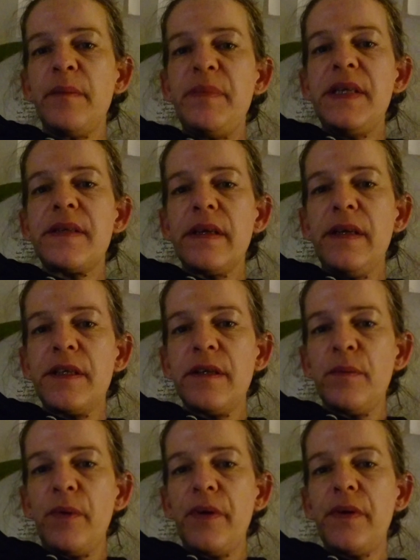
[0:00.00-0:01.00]
be it a
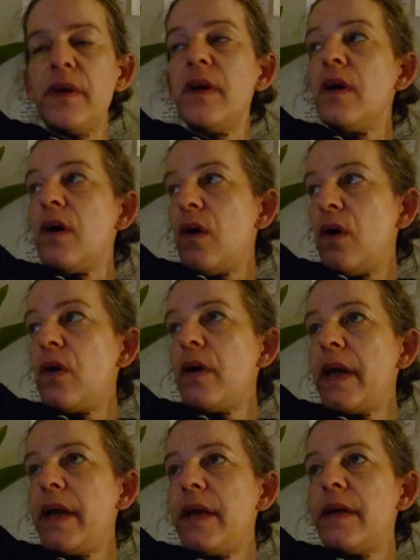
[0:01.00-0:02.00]
little one or
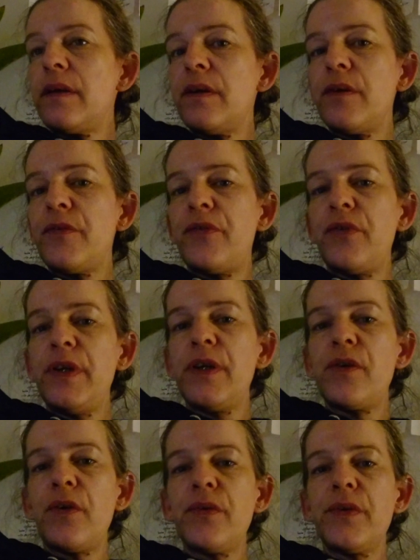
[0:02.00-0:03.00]
a fully
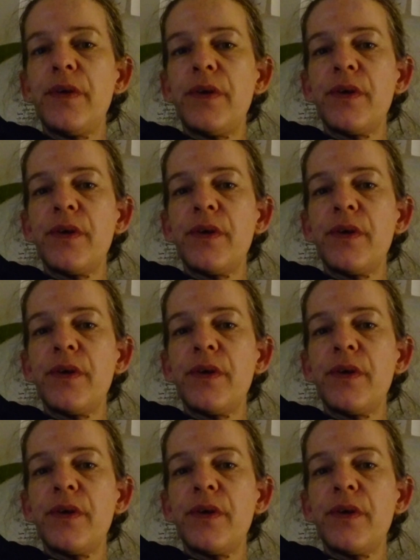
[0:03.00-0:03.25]
grown